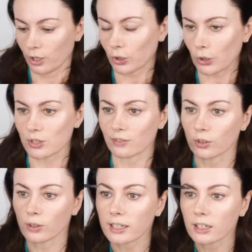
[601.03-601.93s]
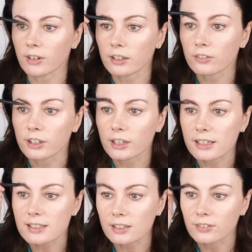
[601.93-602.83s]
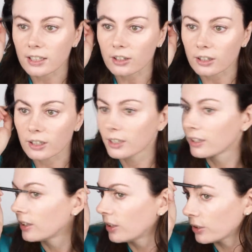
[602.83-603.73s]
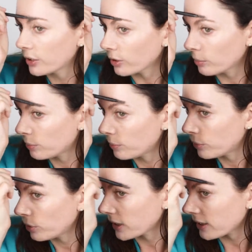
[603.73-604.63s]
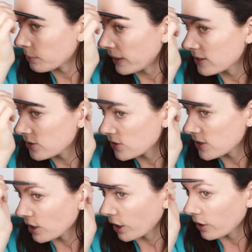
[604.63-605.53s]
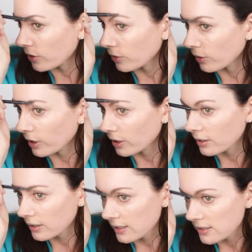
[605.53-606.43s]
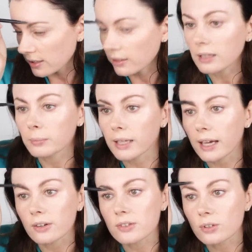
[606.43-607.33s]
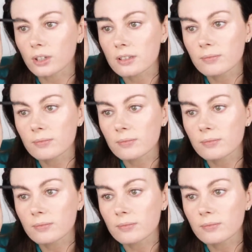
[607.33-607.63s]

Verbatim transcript: those of you getting ready for a nice evening are, you know, pulling out a pencil skirt or a silky blouse, or,